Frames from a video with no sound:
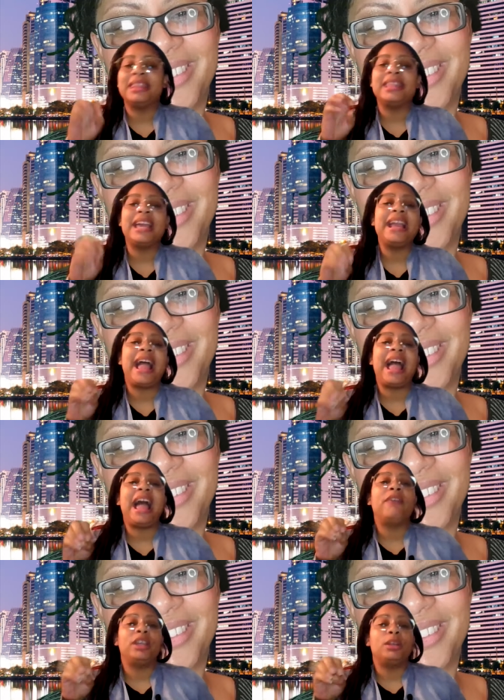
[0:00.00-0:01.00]
They
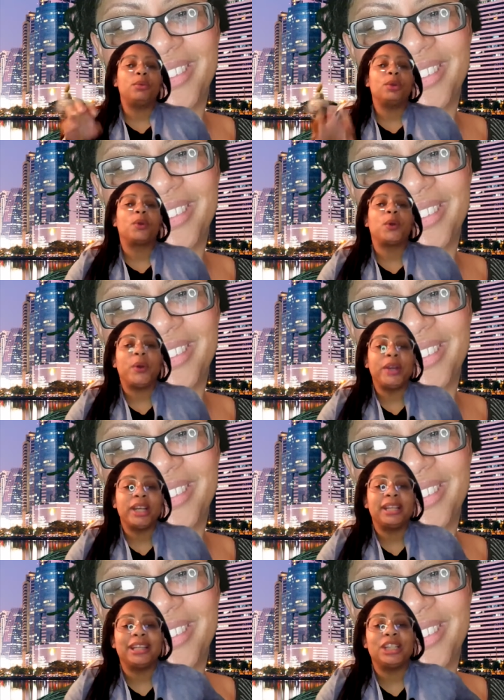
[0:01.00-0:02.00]
have it
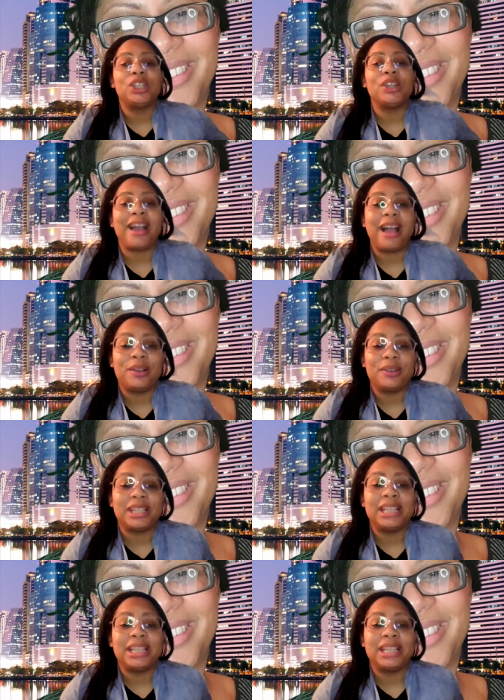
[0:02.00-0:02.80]
recorded against your house.